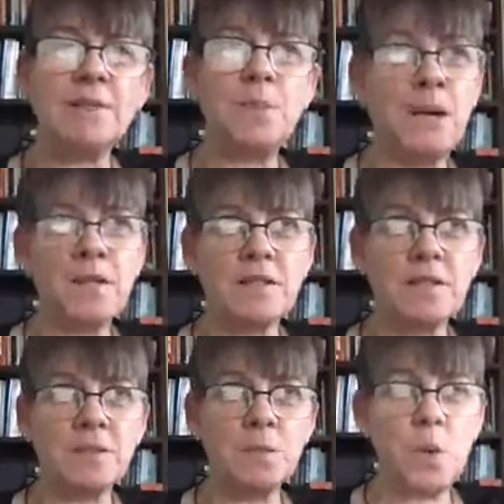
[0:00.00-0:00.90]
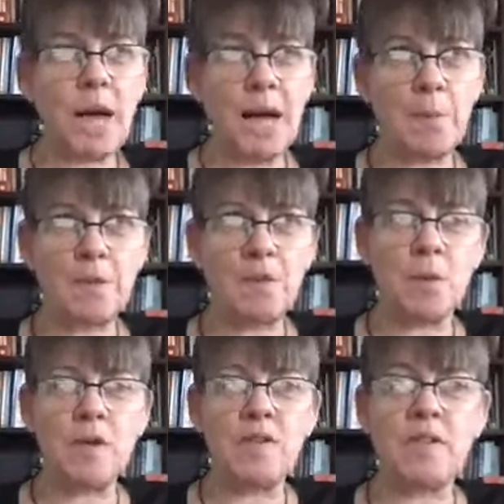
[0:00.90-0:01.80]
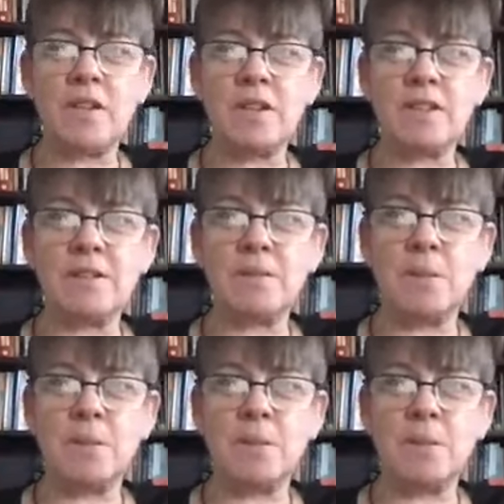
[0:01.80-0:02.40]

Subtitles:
but what happened was that